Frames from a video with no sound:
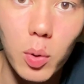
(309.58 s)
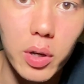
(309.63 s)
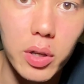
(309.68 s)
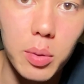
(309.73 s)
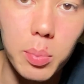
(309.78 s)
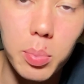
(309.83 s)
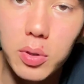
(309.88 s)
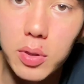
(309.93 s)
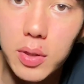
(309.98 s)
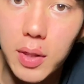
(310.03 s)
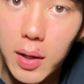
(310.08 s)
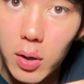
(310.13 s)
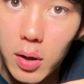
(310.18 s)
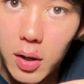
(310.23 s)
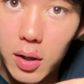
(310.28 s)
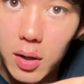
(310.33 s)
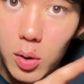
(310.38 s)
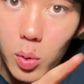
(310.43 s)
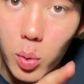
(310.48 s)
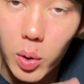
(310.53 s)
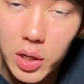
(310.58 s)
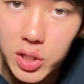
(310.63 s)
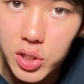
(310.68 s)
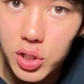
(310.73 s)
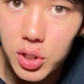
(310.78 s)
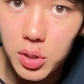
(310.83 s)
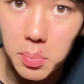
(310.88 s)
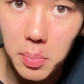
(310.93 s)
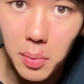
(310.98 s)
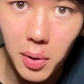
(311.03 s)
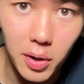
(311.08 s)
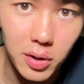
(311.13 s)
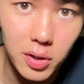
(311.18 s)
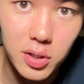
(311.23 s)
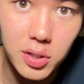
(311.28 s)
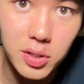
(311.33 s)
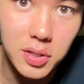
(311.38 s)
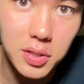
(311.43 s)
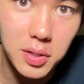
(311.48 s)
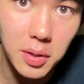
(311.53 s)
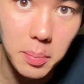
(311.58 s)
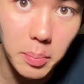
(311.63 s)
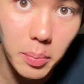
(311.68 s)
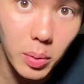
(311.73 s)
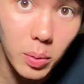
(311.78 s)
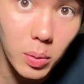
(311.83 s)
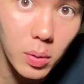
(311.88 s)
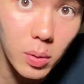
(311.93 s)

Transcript: you put the question mark symbol.